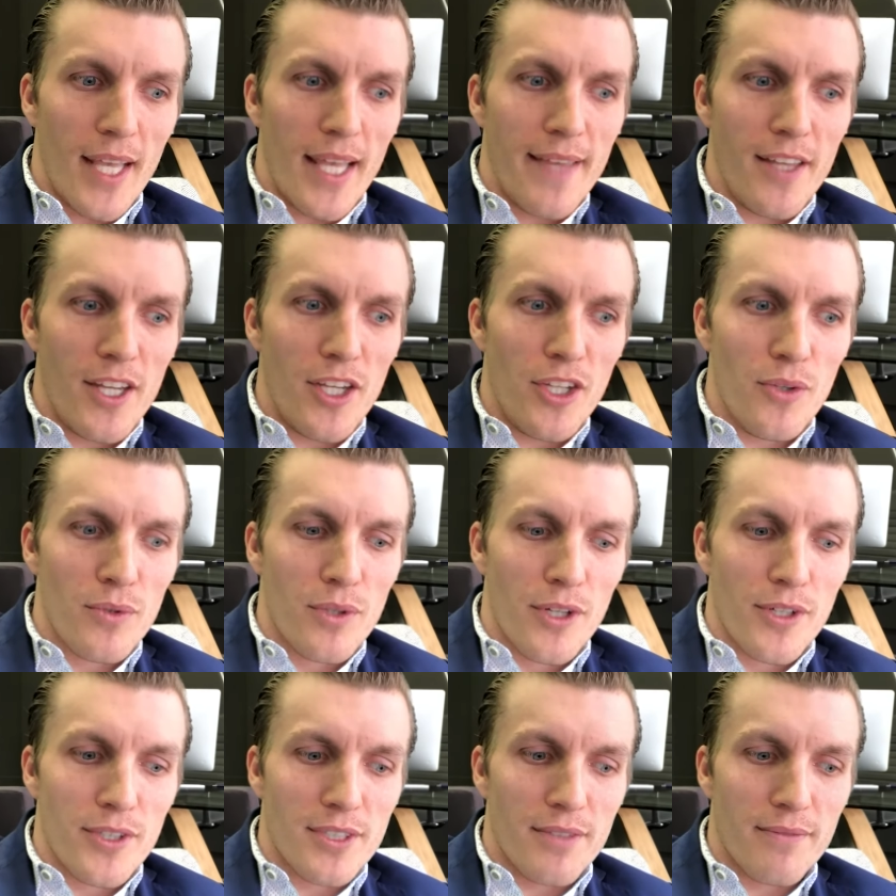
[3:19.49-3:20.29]
and then
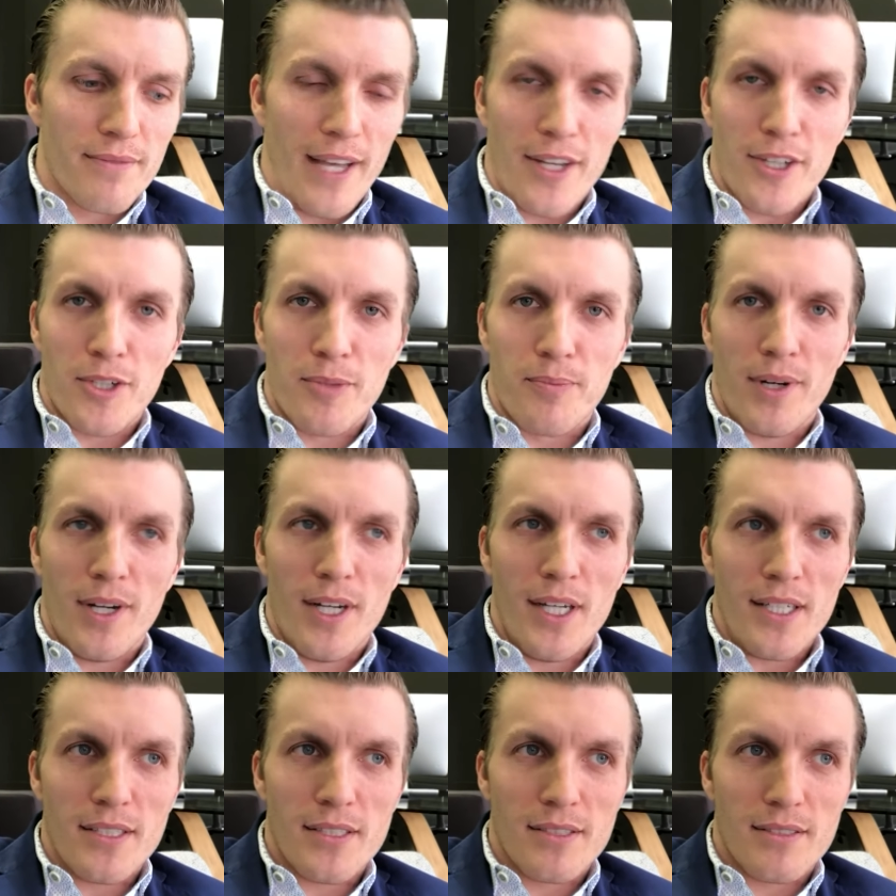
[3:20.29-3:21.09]
you learn to value
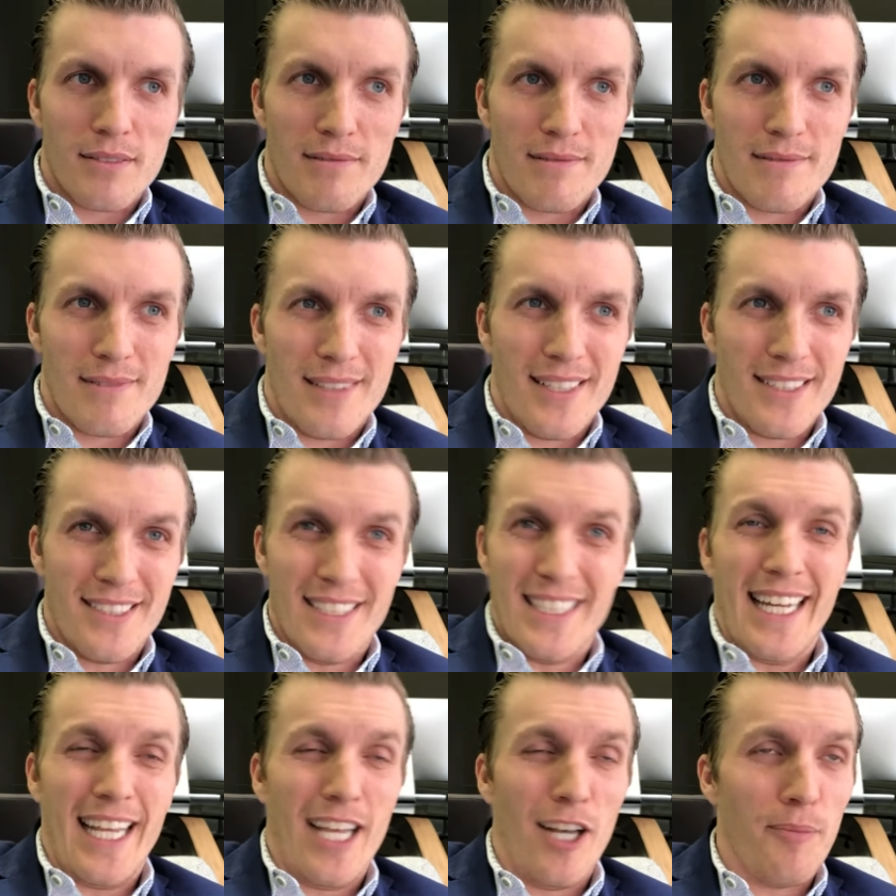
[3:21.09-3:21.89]
price, well, that's
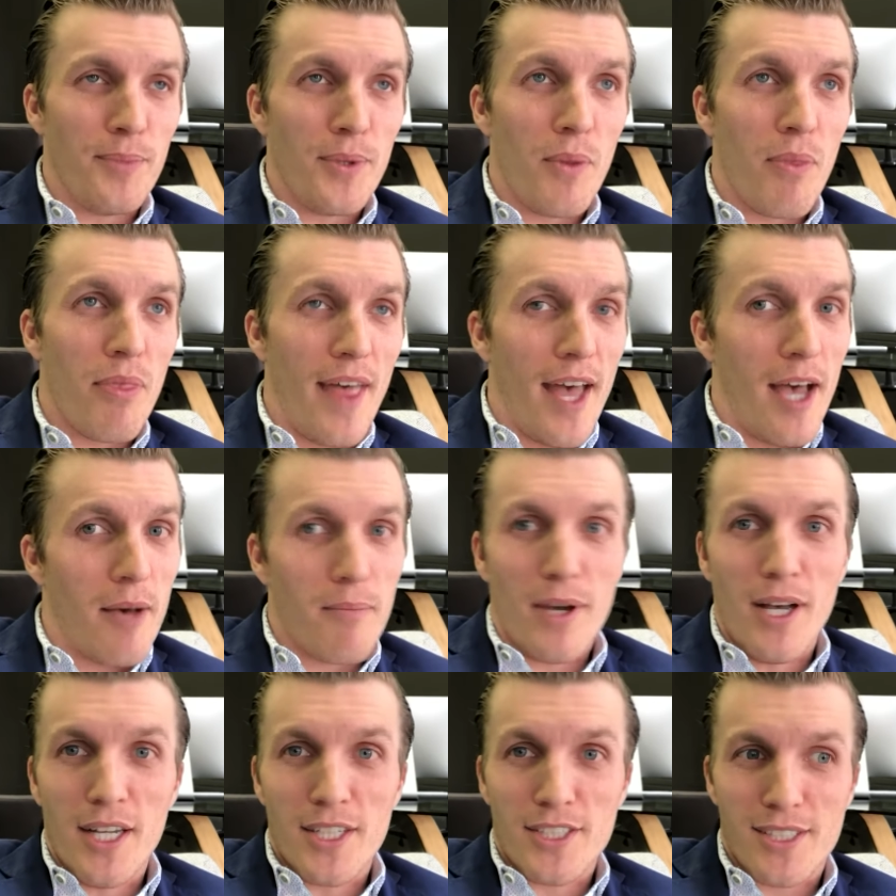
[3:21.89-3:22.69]
not going to help you that
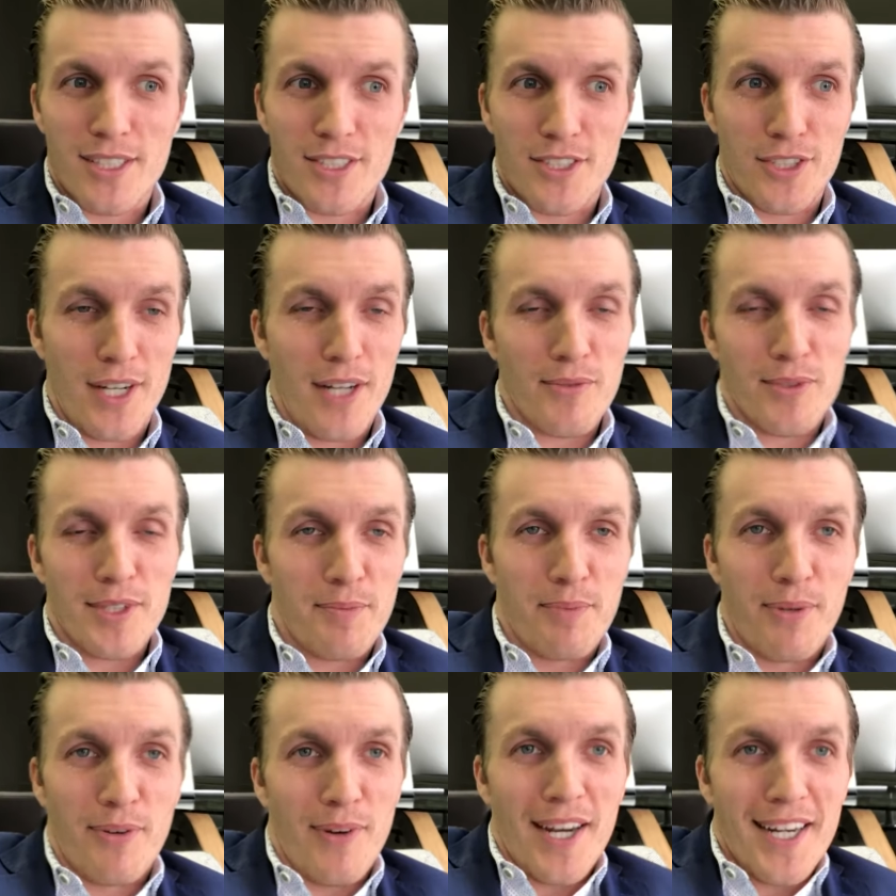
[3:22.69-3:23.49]
much because you're not
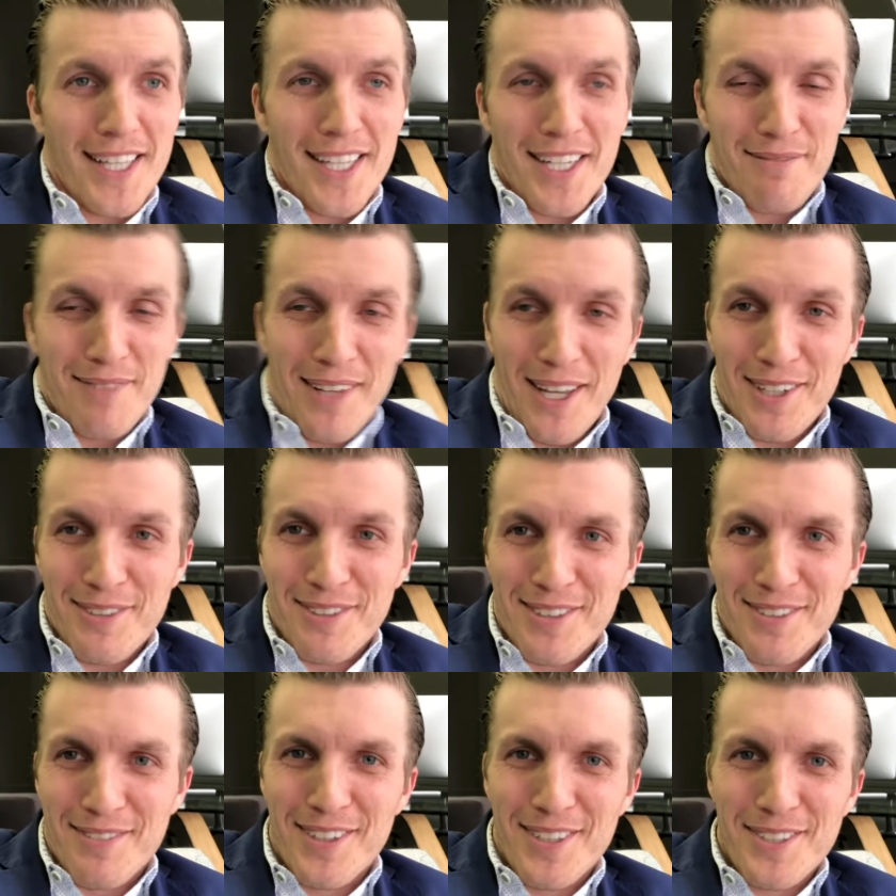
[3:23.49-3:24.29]
really providing any
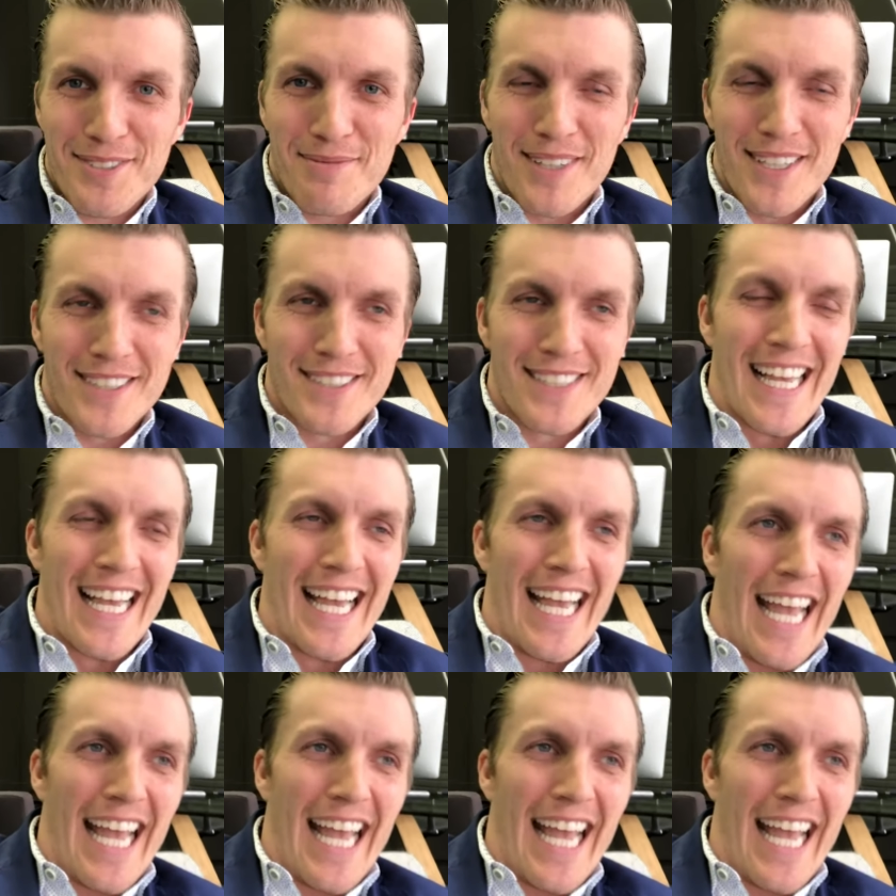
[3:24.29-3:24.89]
value in the first place.